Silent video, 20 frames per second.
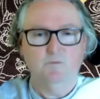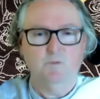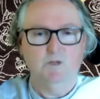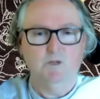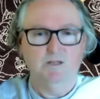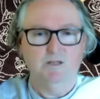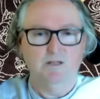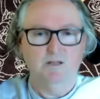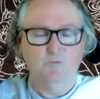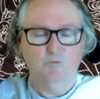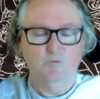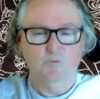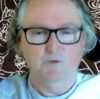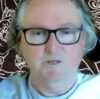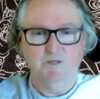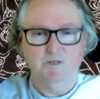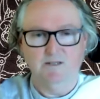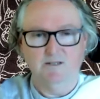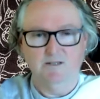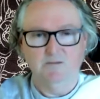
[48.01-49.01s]
and then we'll
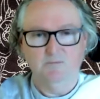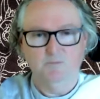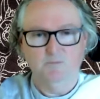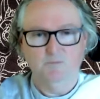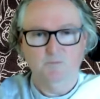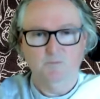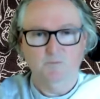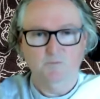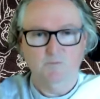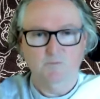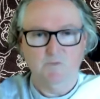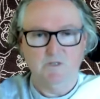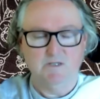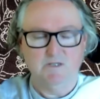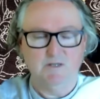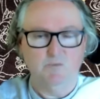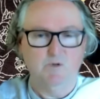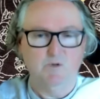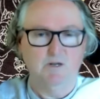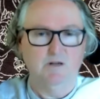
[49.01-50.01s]
begin the
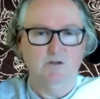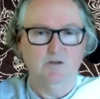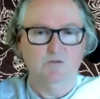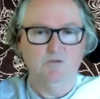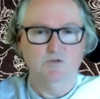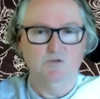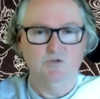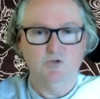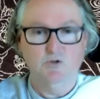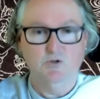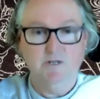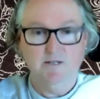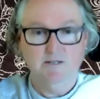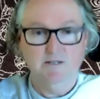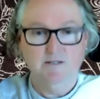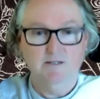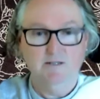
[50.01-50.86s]
seminar on joy.